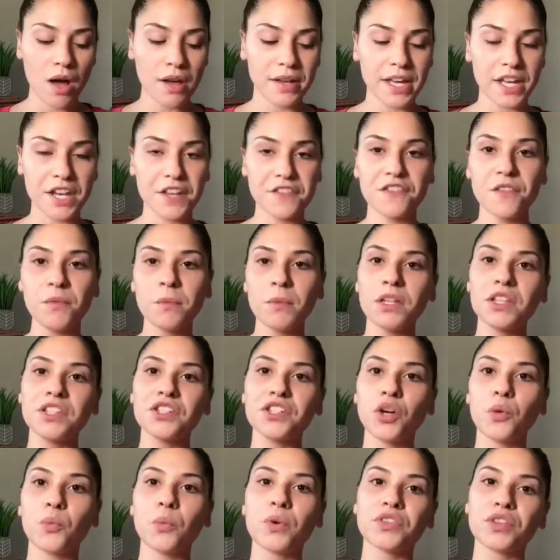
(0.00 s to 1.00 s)
getting
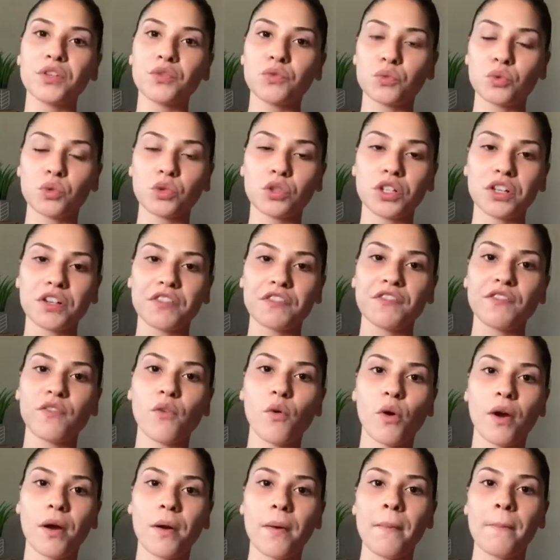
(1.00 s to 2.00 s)
familiar with the ruler
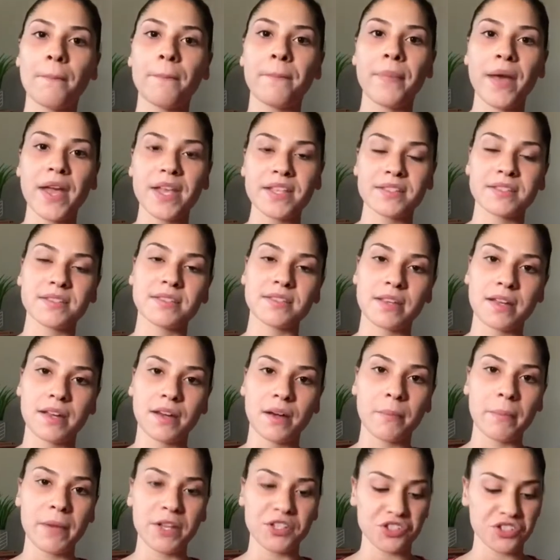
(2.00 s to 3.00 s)
for basic
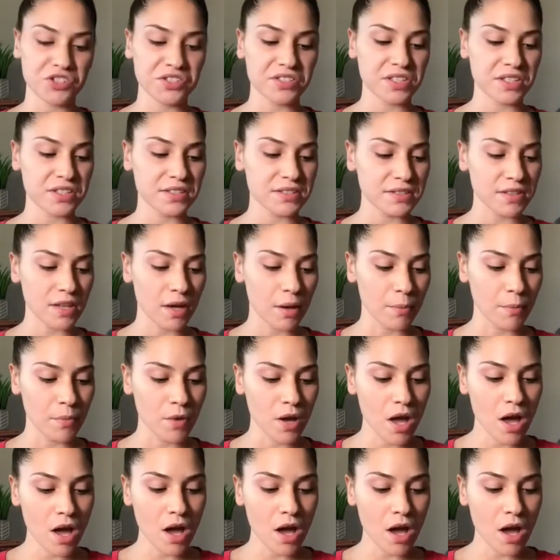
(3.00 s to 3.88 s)
metric system,